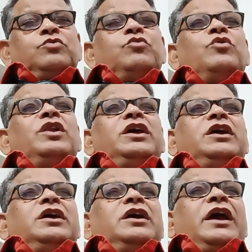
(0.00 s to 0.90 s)

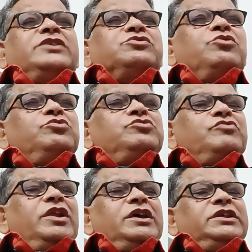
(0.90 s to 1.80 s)
only
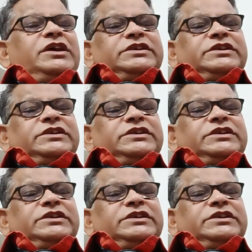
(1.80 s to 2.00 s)
exclusively these